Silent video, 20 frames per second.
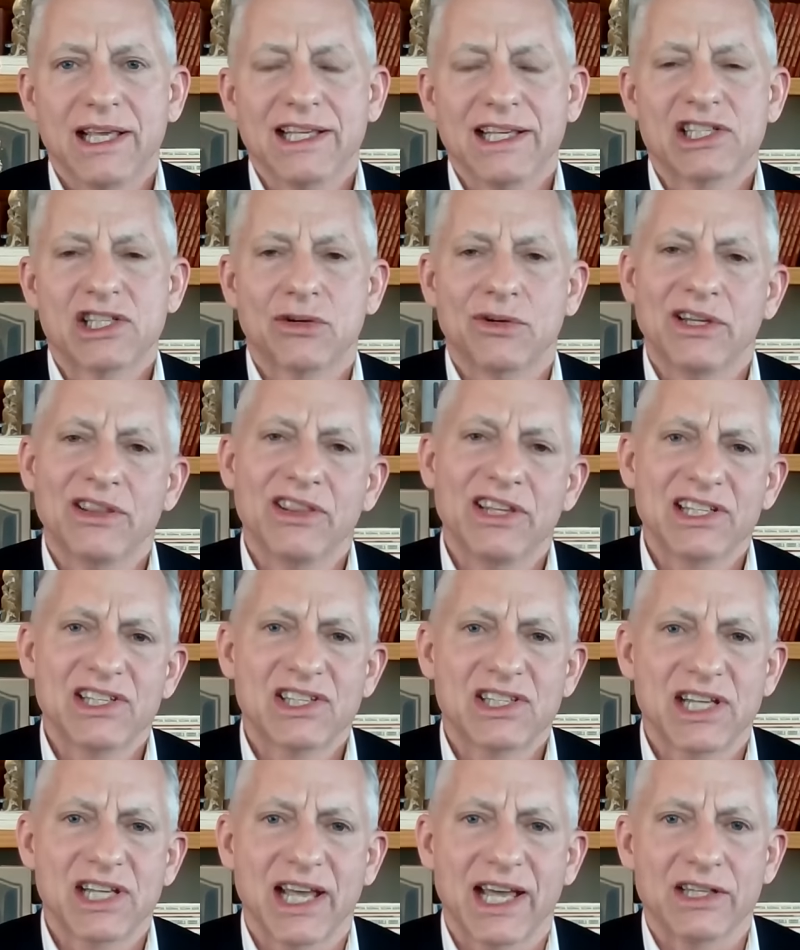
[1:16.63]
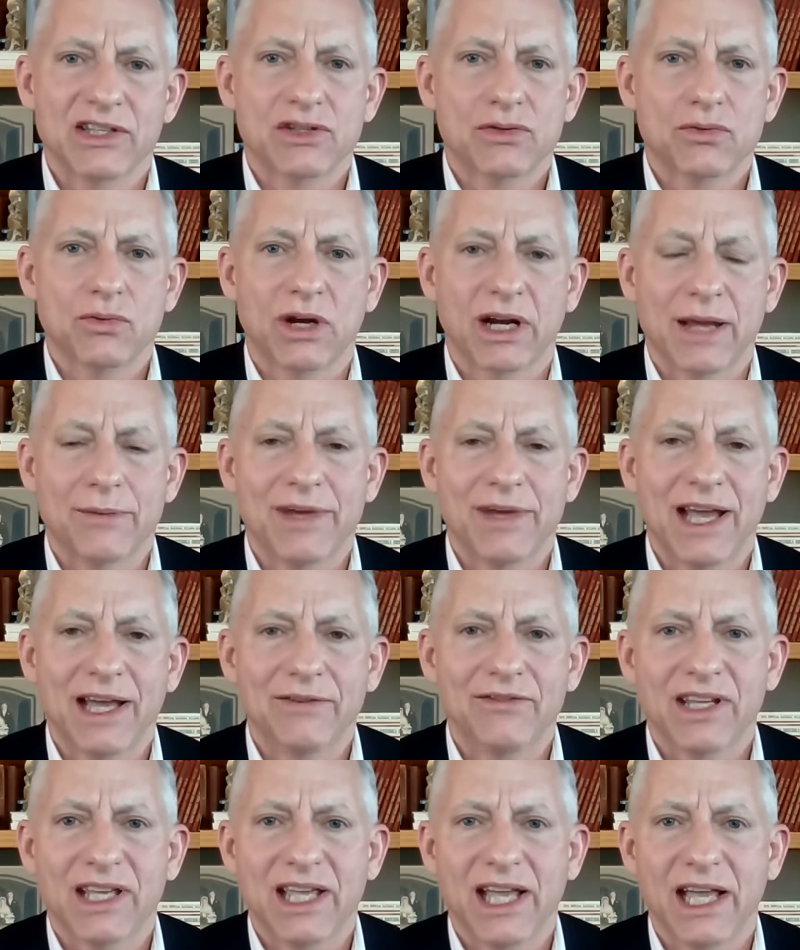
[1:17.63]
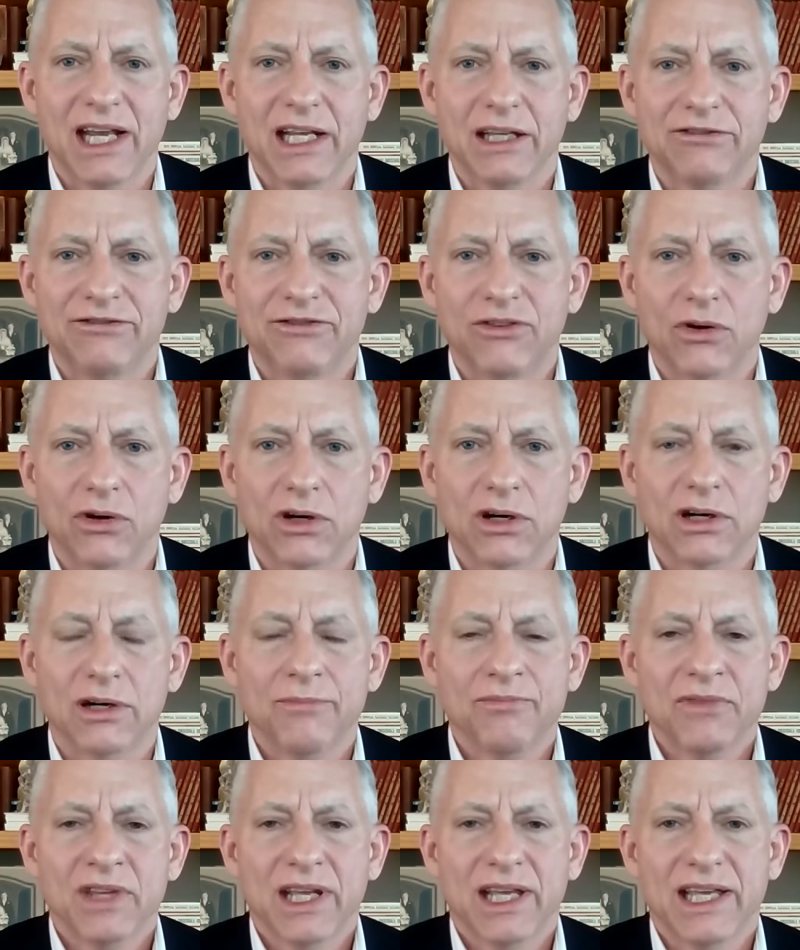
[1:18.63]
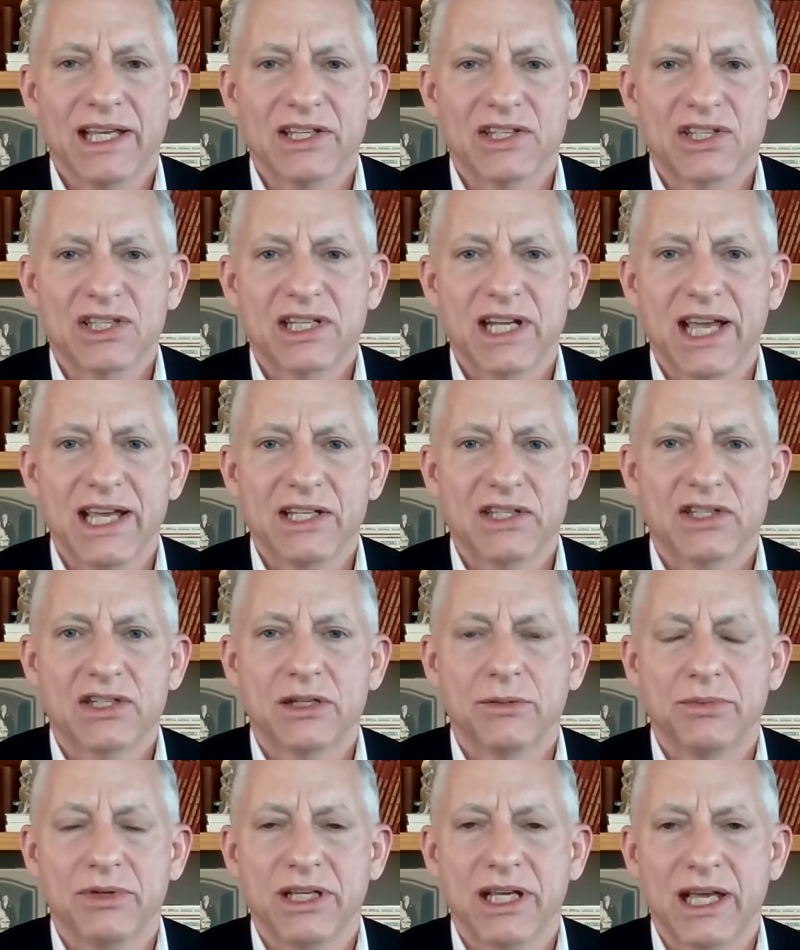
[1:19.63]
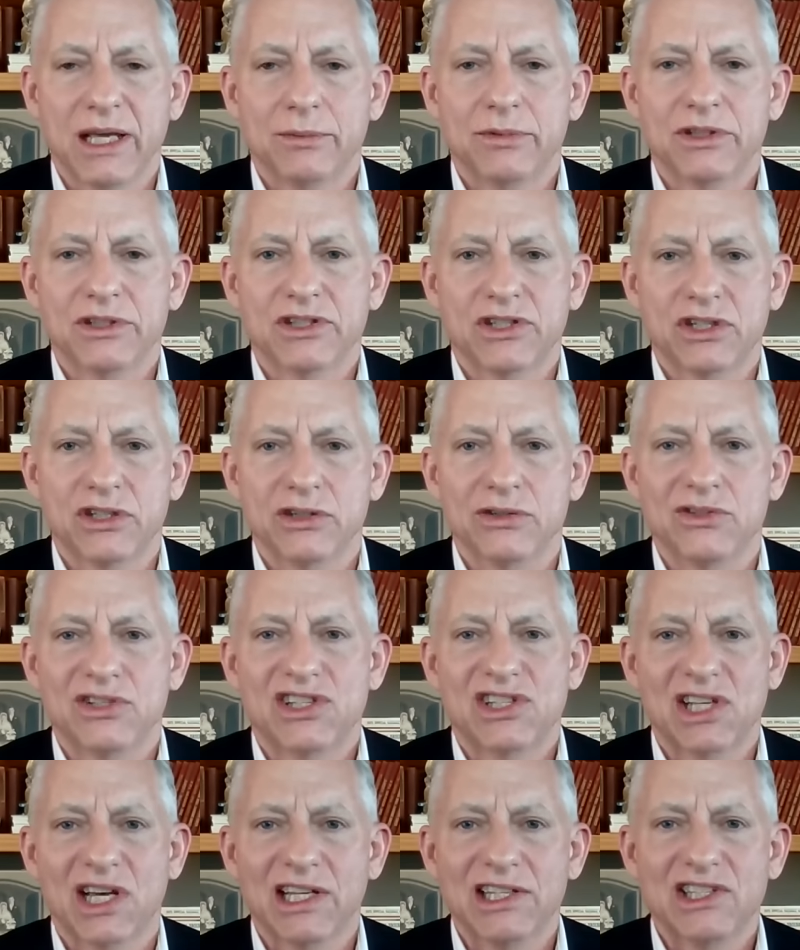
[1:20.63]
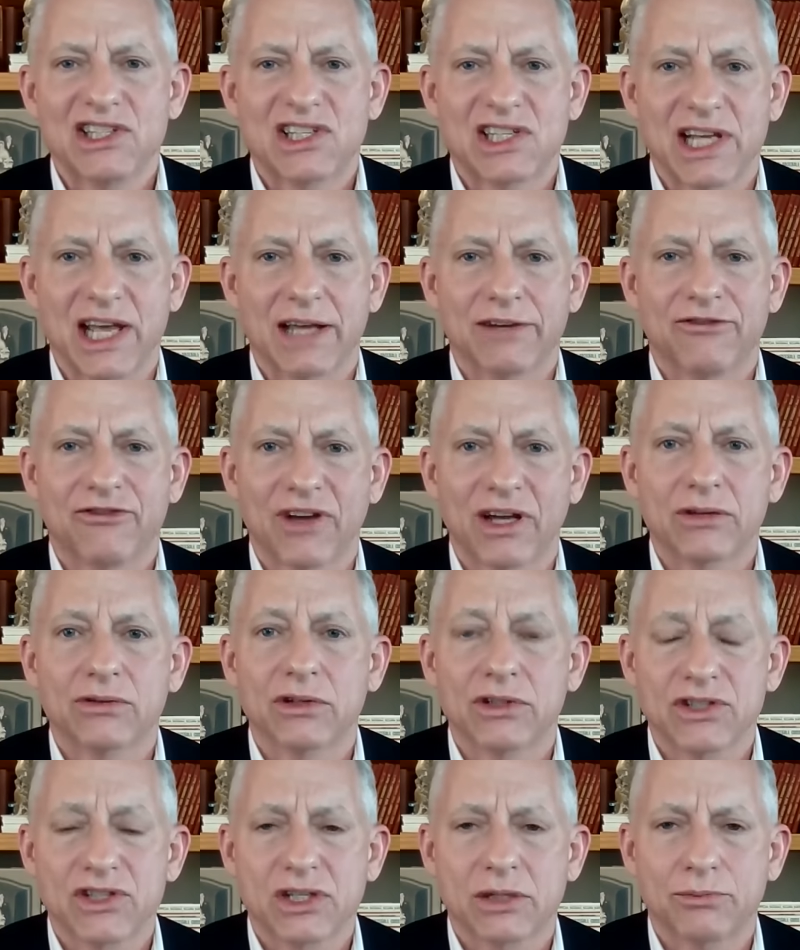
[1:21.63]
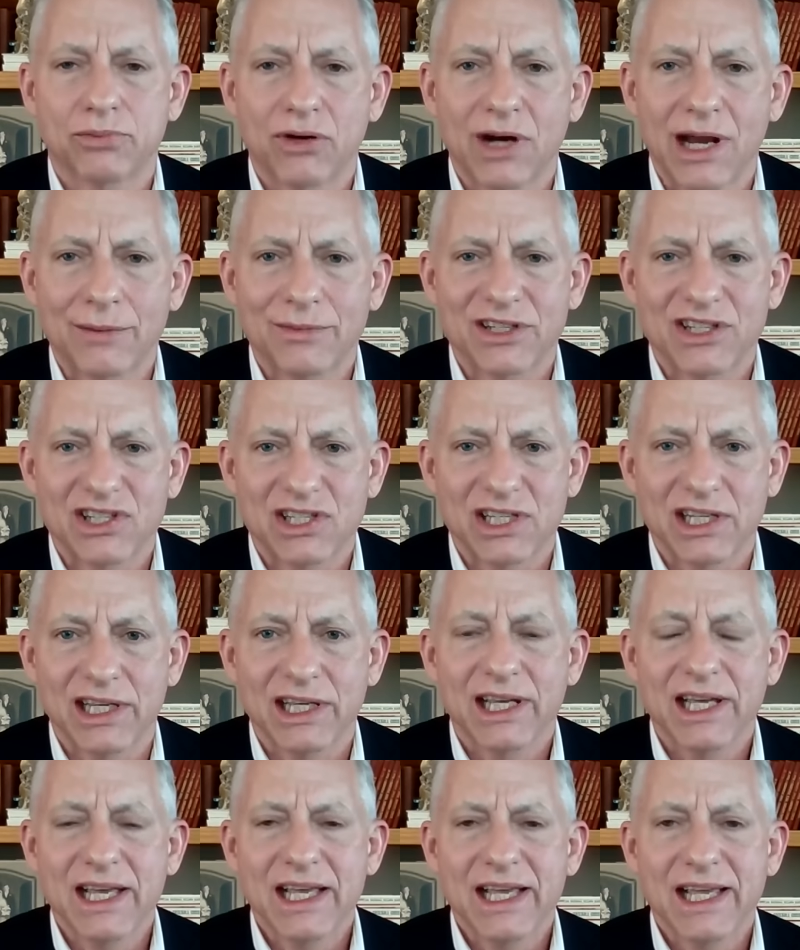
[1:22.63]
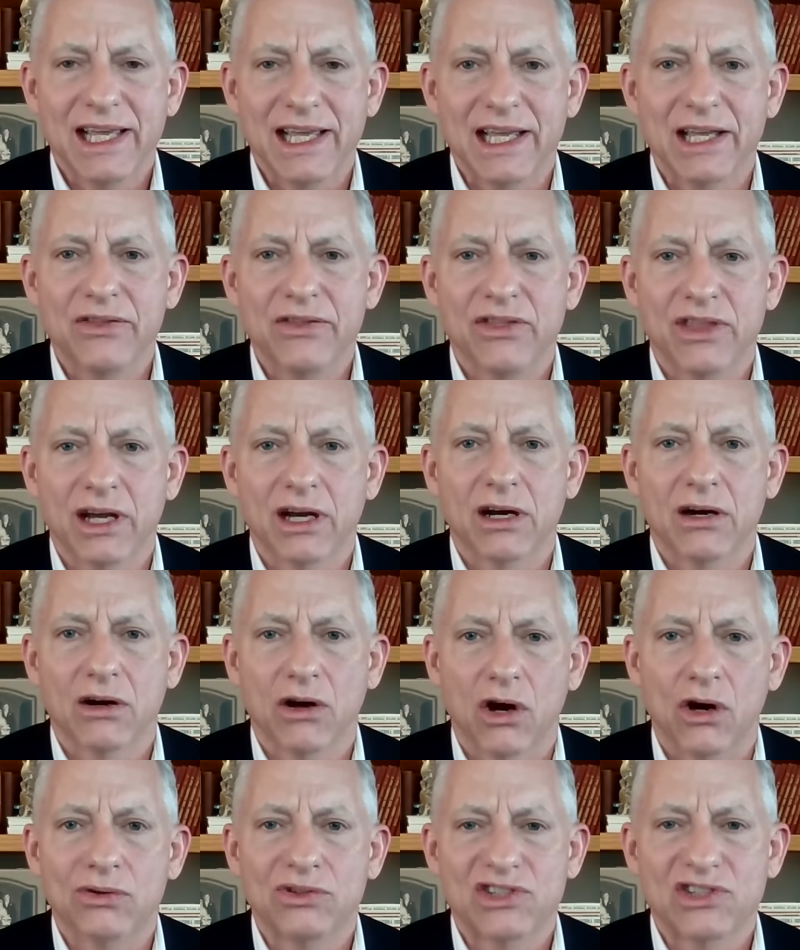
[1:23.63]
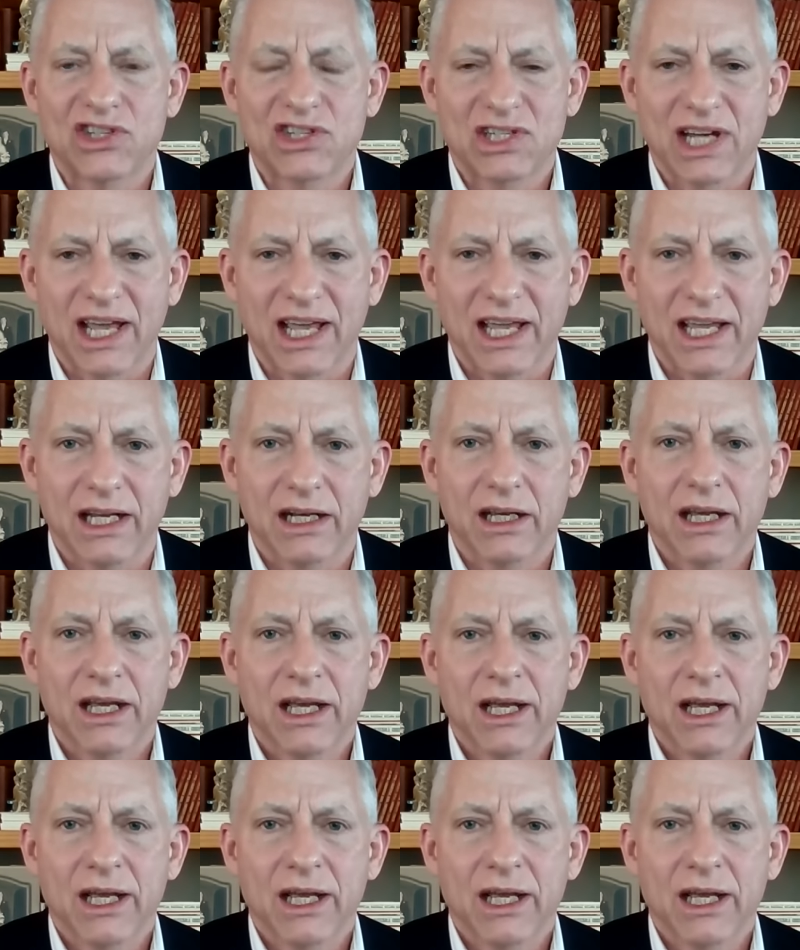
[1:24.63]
So in this sense, what I'm advocating for is states to be able to sunset federal supremacy in their own state.